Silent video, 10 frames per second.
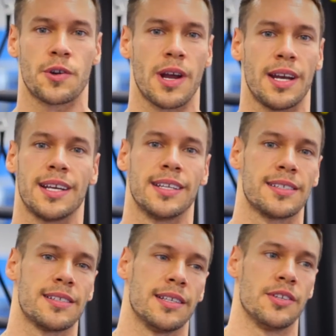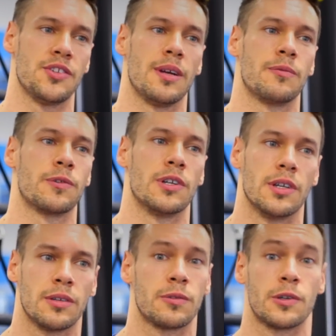they're training in the gym
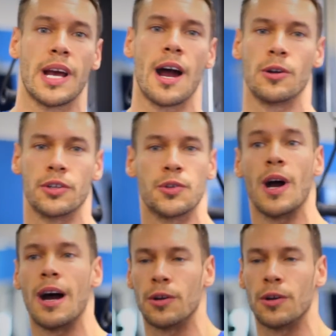for an hour, 2